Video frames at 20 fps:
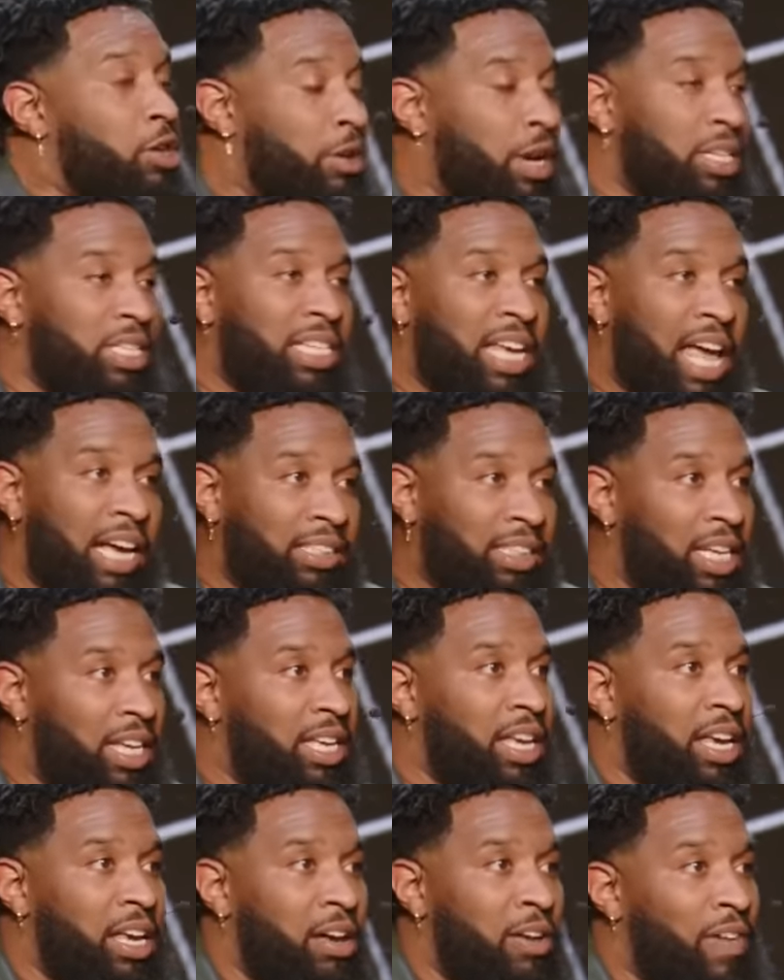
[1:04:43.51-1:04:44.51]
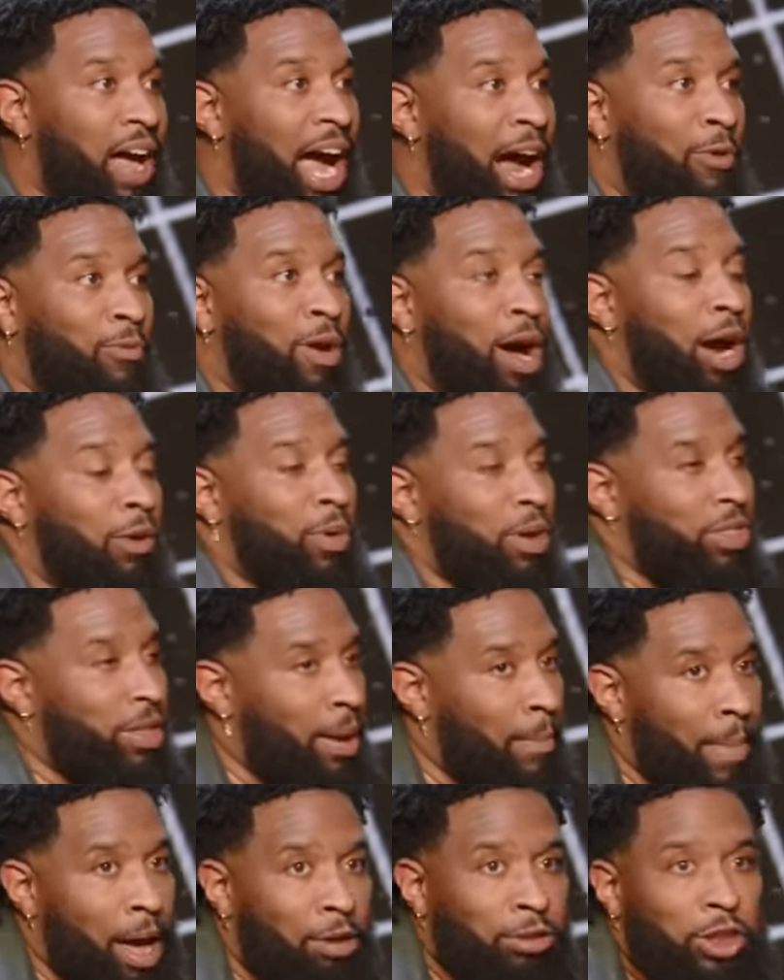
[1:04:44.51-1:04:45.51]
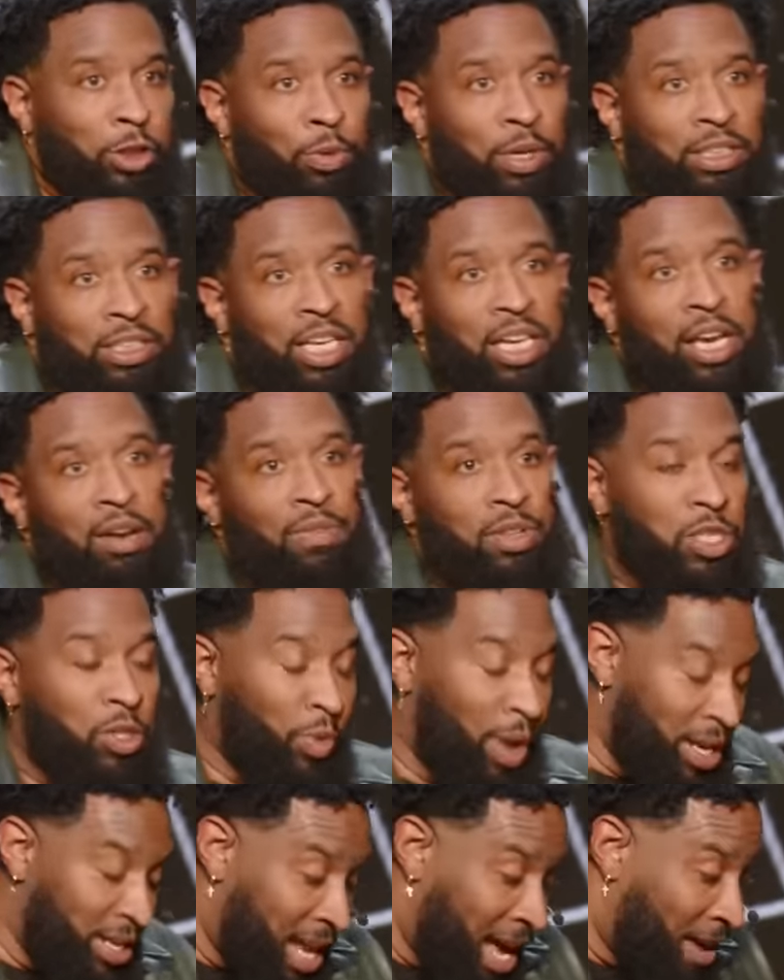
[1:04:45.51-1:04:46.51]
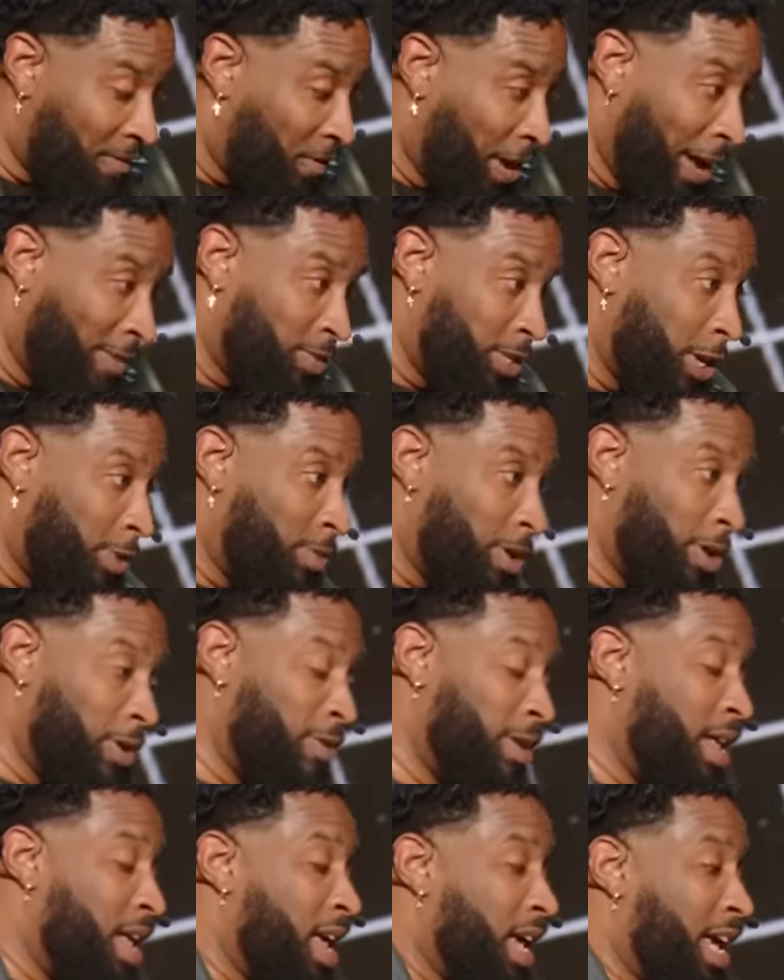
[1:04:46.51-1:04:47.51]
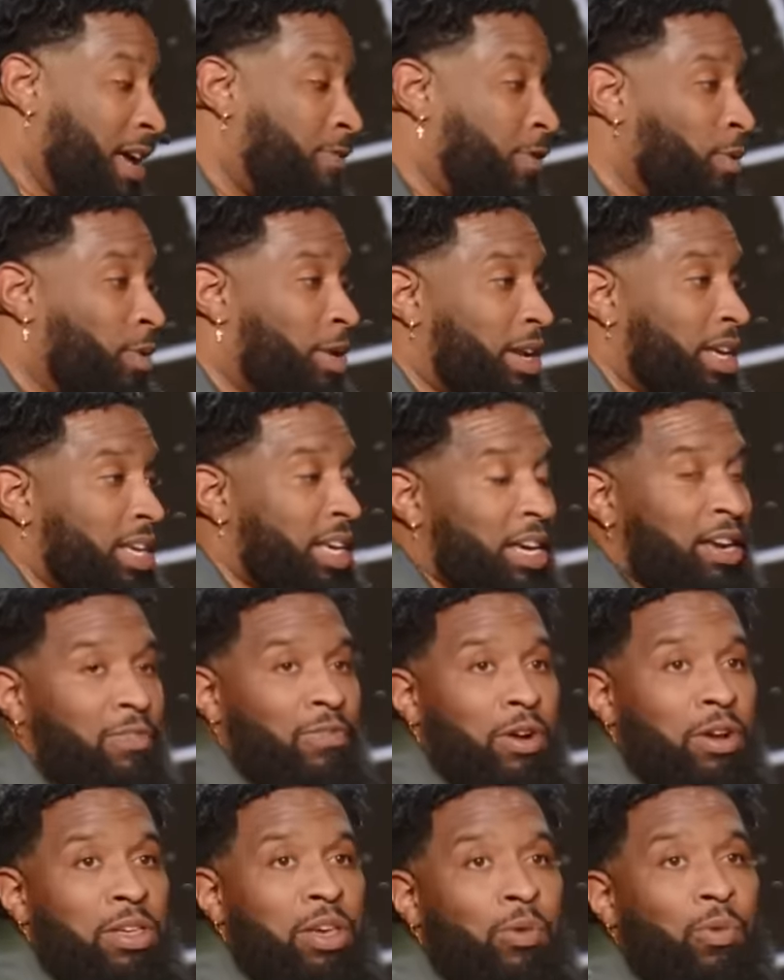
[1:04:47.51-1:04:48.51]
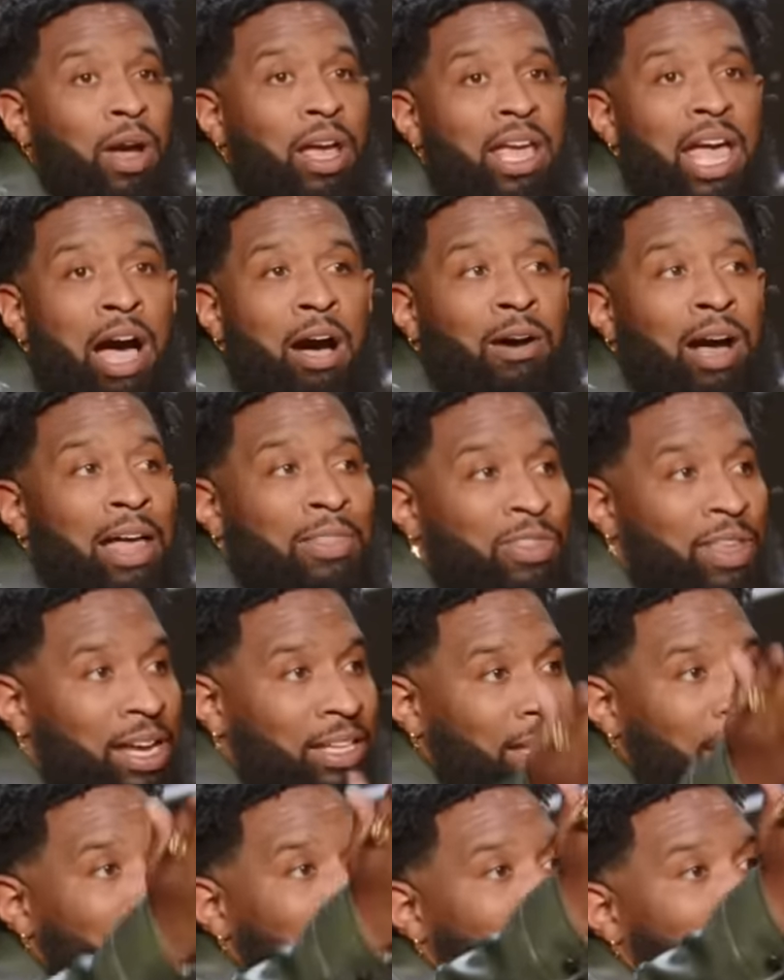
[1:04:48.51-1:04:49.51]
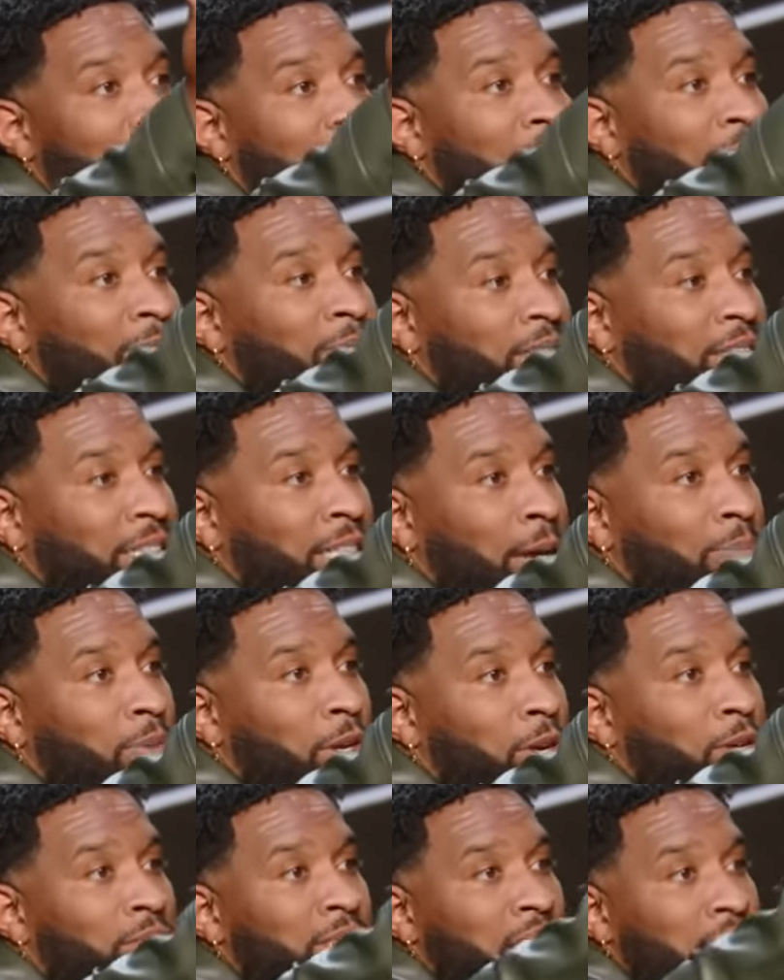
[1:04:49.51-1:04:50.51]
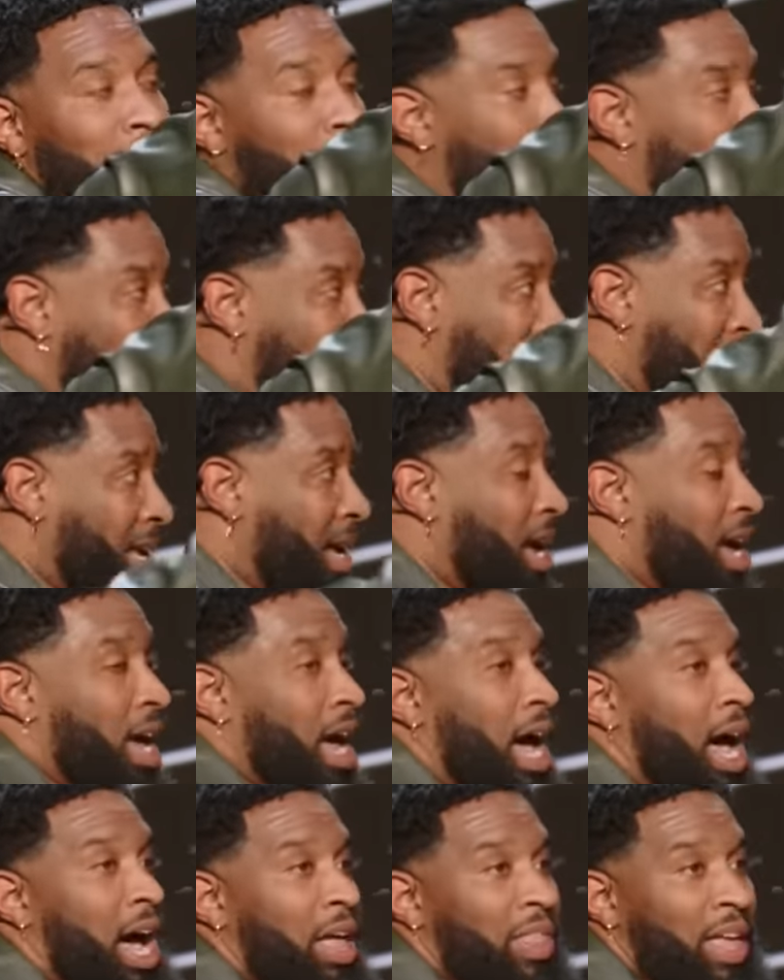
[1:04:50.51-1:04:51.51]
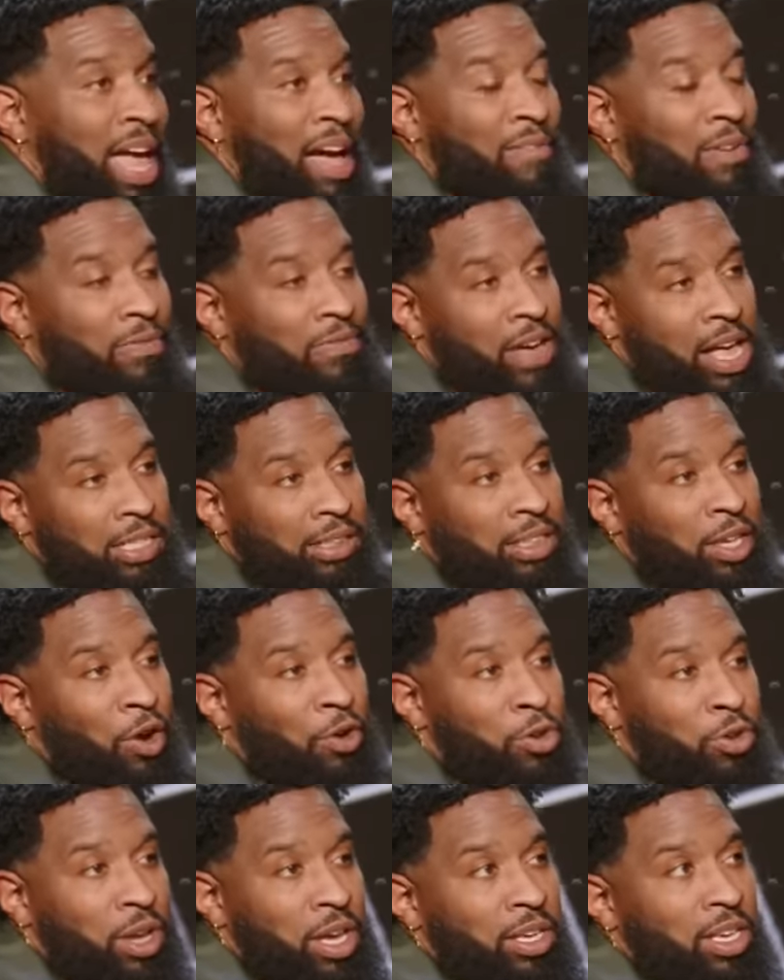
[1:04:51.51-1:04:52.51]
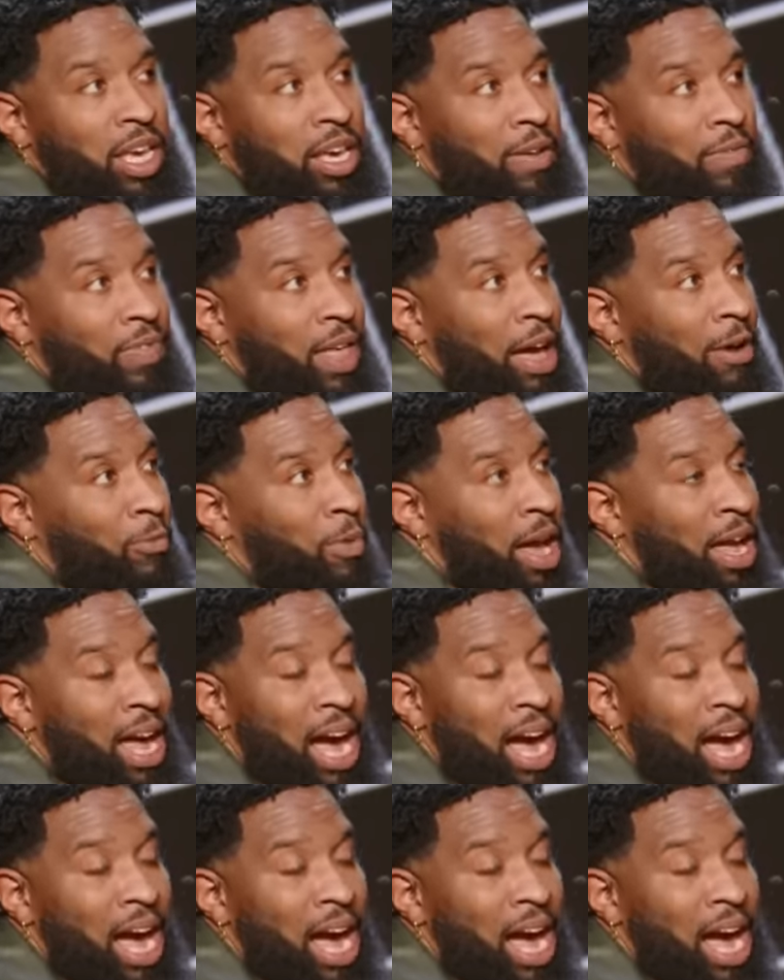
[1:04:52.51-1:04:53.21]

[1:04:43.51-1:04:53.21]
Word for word: You can text to give iRock with the amount you wish to give to 28950. If you want to give on your way out, I think they may have receptacles in the back. Uh, they have a vest on. You can give that way.